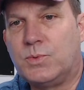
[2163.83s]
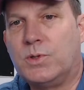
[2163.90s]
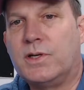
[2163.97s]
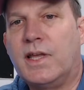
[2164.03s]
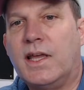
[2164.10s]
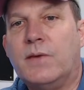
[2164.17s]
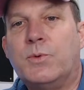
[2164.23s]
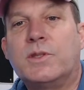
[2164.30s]

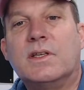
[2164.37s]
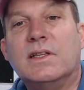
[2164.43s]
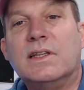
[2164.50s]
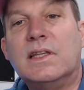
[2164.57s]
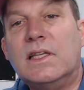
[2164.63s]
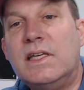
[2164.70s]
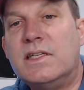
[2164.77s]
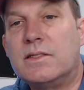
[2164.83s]
one and with the
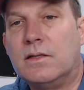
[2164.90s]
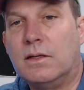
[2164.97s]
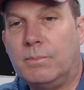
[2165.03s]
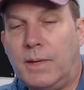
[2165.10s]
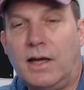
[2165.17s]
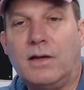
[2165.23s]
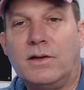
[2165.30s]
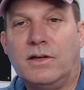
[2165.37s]
least
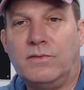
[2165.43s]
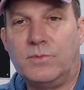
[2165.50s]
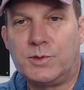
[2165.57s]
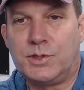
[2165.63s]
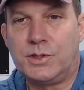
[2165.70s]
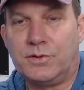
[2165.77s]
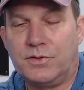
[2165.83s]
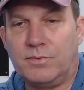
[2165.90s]
amount of
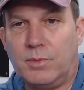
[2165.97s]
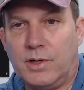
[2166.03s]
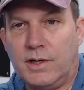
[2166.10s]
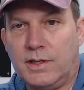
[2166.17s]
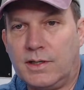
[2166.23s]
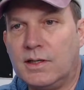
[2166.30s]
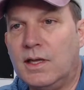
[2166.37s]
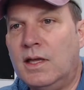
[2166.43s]
regenerative
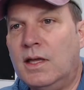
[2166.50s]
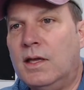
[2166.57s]
braking.